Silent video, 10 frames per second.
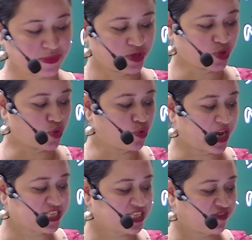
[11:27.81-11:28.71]
So who
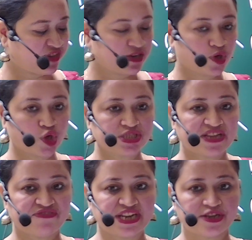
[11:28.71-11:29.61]
has given growth
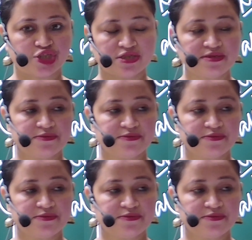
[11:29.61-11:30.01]
definition?